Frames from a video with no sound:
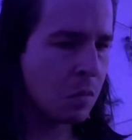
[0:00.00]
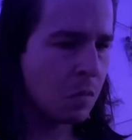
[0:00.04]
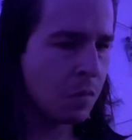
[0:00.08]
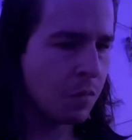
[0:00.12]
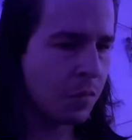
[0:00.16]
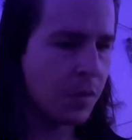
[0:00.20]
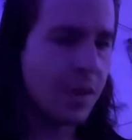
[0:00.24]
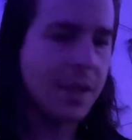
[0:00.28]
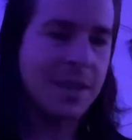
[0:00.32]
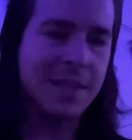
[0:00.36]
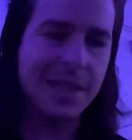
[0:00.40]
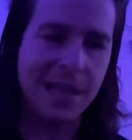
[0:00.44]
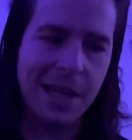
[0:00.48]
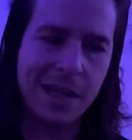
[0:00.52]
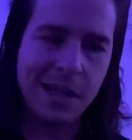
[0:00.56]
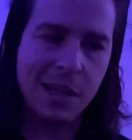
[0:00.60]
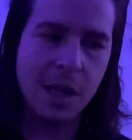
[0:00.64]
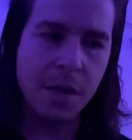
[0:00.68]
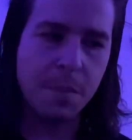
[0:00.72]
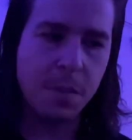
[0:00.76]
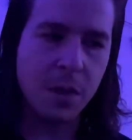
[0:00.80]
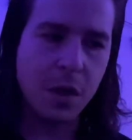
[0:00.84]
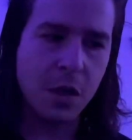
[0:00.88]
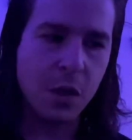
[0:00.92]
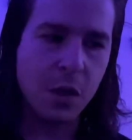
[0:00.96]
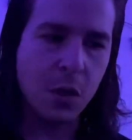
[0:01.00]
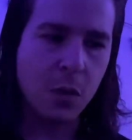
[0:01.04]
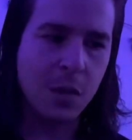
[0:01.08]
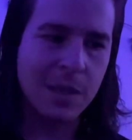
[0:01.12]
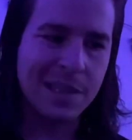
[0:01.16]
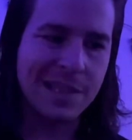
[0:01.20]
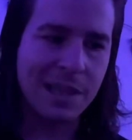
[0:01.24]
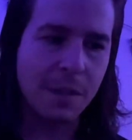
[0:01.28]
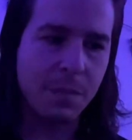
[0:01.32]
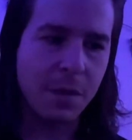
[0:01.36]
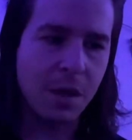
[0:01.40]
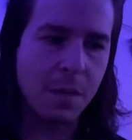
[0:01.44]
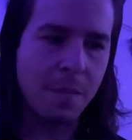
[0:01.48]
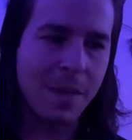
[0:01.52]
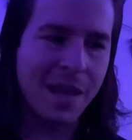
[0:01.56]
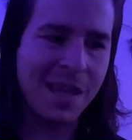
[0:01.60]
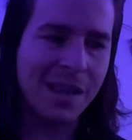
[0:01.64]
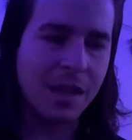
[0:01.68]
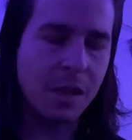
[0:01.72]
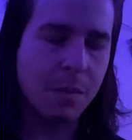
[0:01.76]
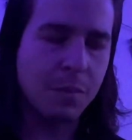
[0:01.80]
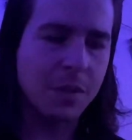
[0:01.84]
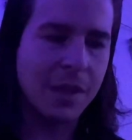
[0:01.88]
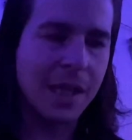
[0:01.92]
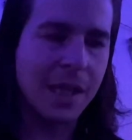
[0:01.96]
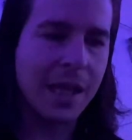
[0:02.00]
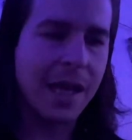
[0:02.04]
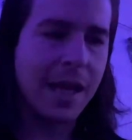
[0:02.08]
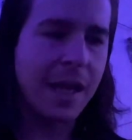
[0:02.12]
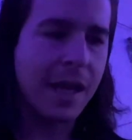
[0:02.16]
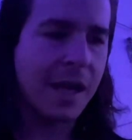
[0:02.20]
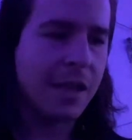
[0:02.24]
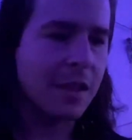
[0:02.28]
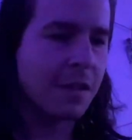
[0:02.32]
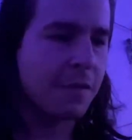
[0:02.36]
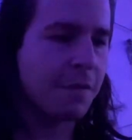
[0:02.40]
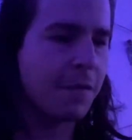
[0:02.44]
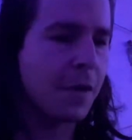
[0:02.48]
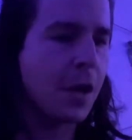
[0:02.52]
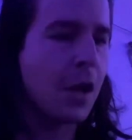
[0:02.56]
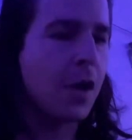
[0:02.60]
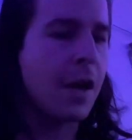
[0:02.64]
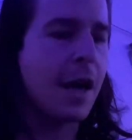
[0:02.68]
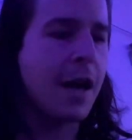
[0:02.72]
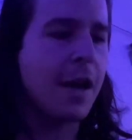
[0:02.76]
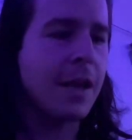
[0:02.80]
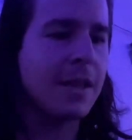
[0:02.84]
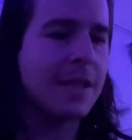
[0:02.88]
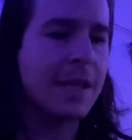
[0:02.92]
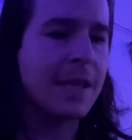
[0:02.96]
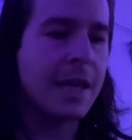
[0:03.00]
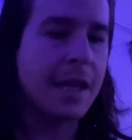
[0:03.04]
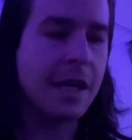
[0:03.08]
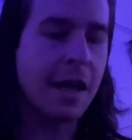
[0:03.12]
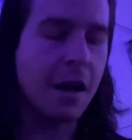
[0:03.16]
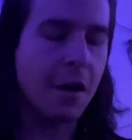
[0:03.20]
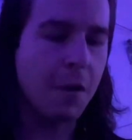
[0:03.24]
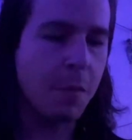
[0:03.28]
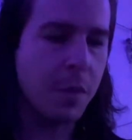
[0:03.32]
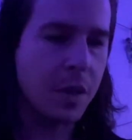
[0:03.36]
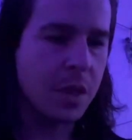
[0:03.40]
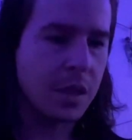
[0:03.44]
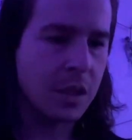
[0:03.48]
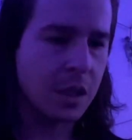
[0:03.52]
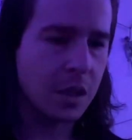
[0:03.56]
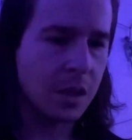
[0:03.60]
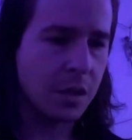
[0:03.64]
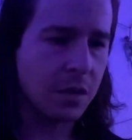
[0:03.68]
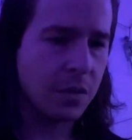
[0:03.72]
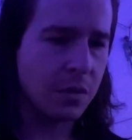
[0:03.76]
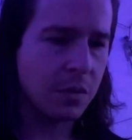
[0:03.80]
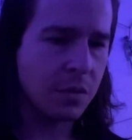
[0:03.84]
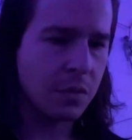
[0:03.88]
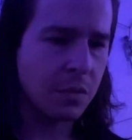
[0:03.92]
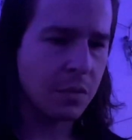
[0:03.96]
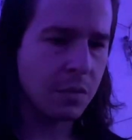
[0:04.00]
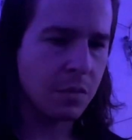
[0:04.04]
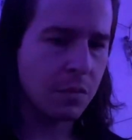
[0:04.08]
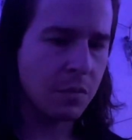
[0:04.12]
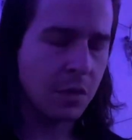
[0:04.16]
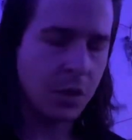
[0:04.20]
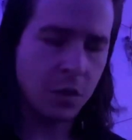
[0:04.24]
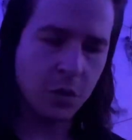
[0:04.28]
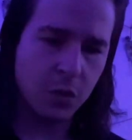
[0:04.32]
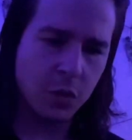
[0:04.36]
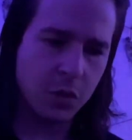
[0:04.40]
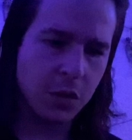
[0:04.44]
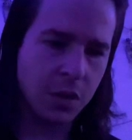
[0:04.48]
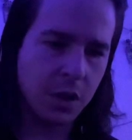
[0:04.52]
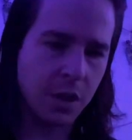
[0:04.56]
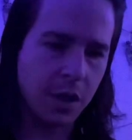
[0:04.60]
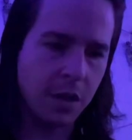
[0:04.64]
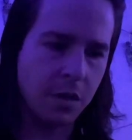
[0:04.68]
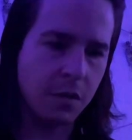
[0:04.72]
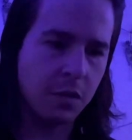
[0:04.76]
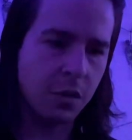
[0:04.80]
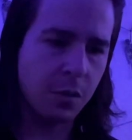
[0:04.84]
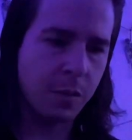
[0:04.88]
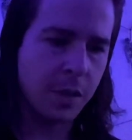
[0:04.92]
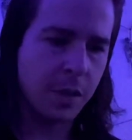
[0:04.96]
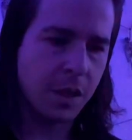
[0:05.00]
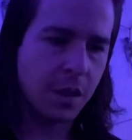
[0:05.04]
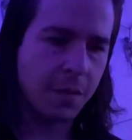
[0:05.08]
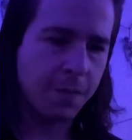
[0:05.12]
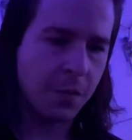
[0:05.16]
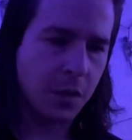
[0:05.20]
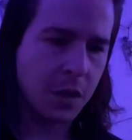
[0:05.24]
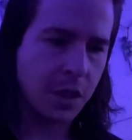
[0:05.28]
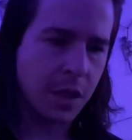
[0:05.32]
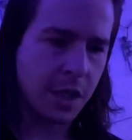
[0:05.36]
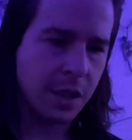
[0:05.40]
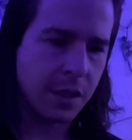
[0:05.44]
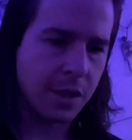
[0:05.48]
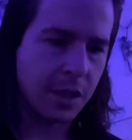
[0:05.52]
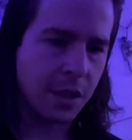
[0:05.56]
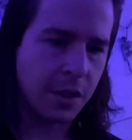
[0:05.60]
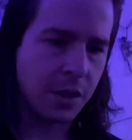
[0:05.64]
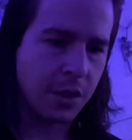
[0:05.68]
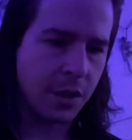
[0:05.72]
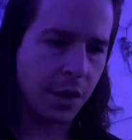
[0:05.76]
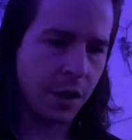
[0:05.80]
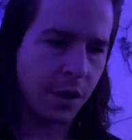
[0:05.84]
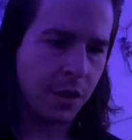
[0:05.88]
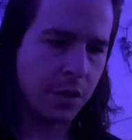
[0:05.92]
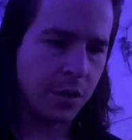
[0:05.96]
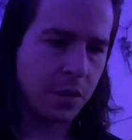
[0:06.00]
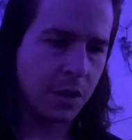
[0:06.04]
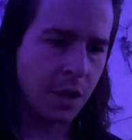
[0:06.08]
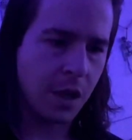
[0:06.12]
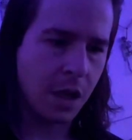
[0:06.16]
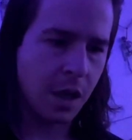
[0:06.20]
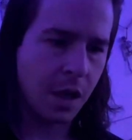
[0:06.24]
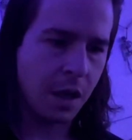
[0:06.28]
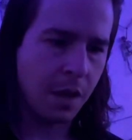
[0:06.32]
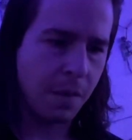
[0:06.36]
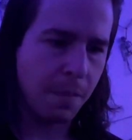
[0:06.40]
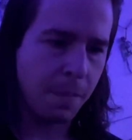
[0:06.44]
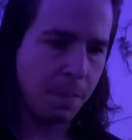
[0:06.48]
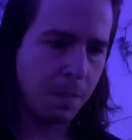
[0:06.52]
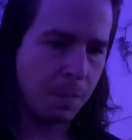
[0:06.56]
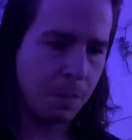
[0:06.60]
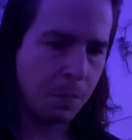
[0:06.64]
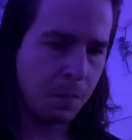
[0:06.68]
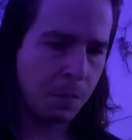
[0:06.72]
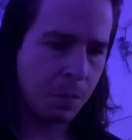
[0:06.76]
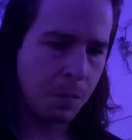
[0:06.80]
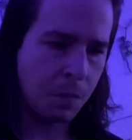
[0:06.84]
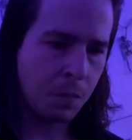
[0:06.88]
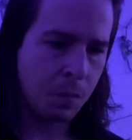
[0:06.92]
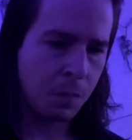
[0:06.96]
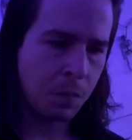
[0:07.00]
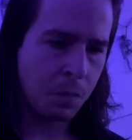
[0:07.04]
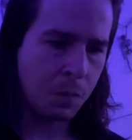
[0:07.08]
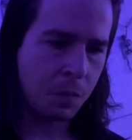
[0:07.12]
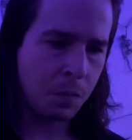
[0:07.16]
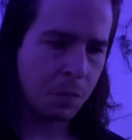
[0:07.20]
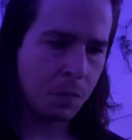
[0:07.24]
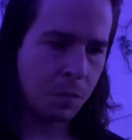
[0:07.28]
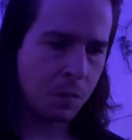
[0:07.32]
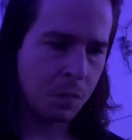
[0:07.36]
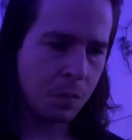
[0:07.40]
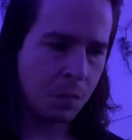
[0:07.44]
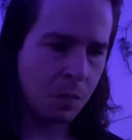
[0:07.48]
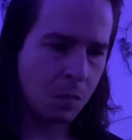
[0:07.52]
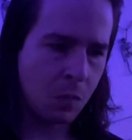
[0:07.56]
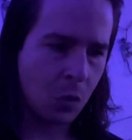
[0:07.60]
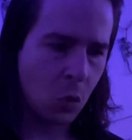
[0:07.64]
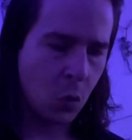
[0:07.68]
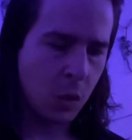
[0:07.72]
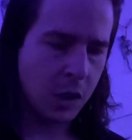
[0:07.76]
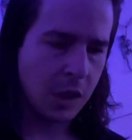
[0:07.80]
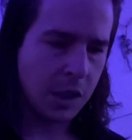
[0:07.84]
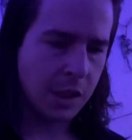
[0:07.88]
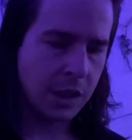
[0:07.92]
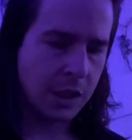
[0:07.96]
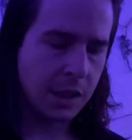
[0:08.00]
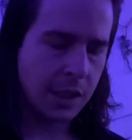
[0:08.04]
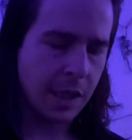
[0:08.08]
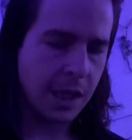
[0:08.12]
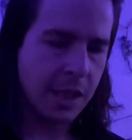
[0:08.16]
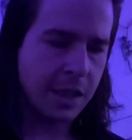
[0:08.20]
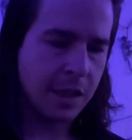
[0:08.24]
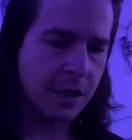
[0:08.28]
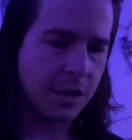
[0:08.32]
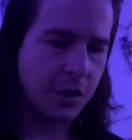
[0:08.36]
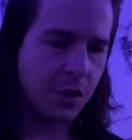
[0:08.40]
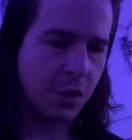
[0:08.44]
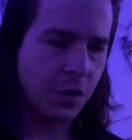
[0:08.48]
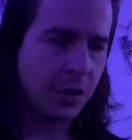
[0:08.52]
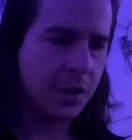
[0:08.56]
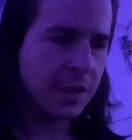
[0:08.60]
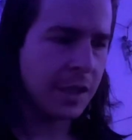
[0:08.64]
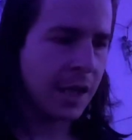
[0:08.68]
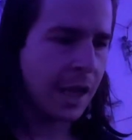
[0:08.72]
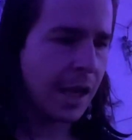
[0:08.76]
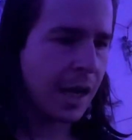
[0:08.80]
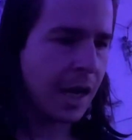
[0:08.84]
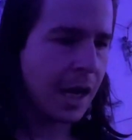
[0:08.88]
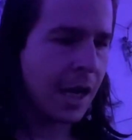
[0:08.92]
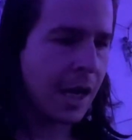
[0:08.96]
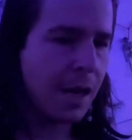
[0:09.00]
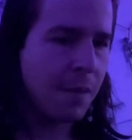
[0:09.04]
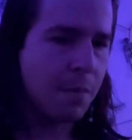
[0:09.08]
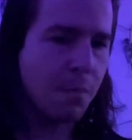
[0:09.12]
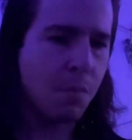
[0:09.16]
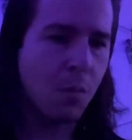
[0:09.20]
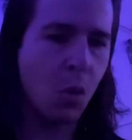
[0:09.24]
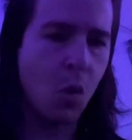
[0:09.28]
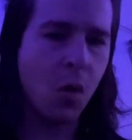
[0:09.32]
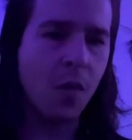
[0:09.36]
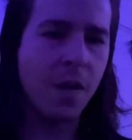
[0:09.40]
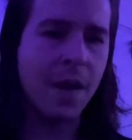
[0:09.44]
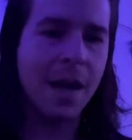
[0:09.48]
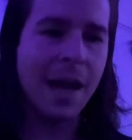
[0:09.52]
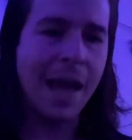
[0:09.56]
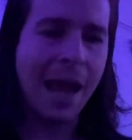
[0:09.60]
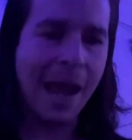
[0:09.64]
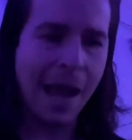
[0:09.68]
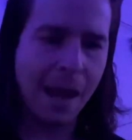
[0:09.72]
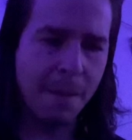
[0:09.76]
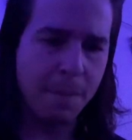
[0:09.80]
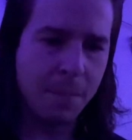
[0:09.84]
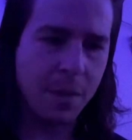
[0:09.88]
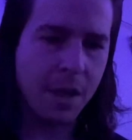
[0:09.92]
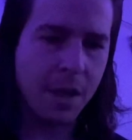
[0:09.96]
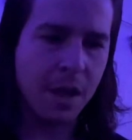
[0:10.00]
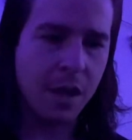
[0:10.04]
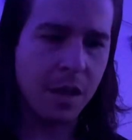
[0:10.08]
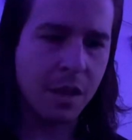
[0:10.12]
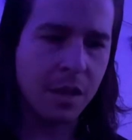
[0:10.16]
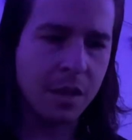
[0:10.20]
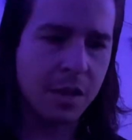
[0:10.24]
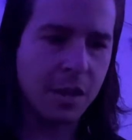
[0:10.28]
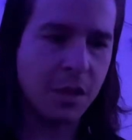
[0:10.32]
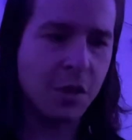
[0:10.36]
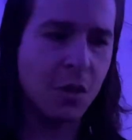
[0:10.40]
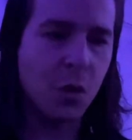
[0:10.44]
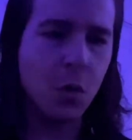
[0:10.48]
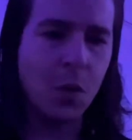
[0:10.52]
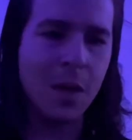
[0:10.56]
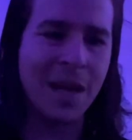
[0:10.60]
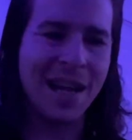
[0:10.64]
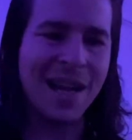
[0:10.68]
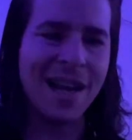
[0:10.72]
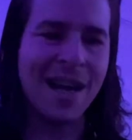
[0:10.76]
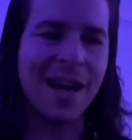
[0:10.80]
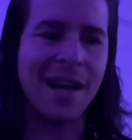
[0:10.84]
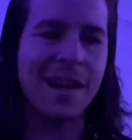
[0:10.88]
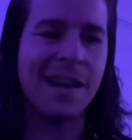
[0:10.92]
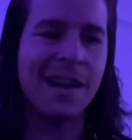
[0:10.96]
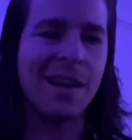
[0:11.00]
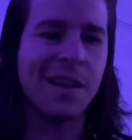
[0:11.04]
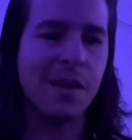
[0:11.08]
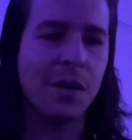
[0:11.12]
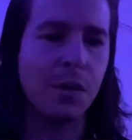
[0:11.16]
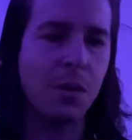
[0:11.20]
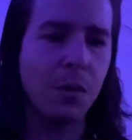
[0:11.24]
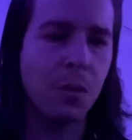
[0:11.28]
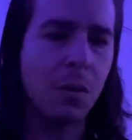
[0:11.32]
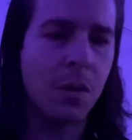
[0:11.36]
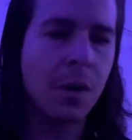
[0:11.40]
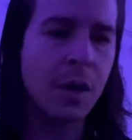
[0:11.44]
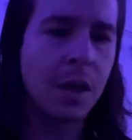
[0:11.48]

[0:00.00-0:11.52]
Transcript: is getting up and doing something and making the plans and figuring out how to take care of business. Interesting. A little bit different today, Sagittarius. Um, which is nice because you're saying I am more than happy to do what I got to do.